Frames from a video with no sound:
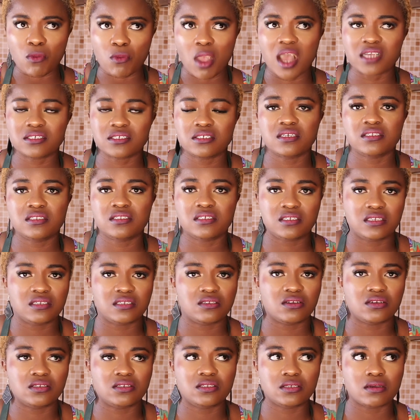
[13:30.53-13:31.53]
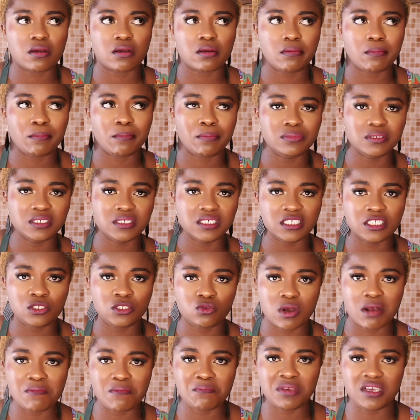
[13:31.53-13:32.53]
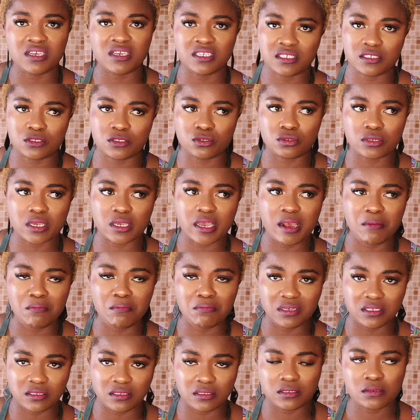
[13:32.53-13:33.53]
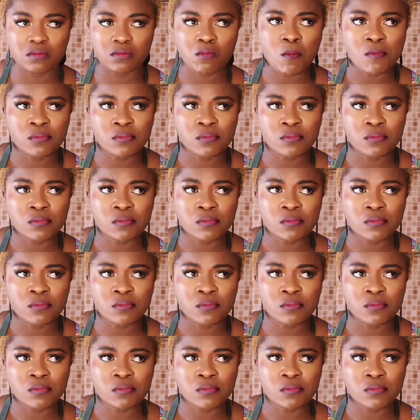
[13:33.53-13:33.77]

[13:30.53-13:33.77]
Actually, this is not eat one, eat meat.